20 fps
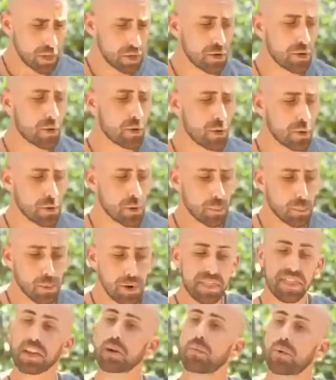your
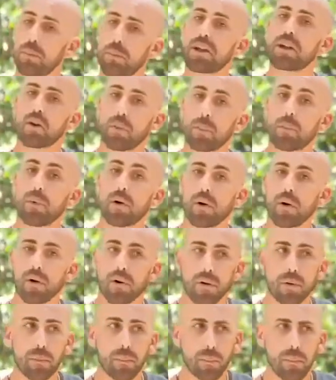breathing will become
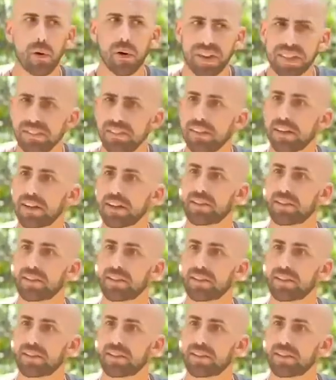more easy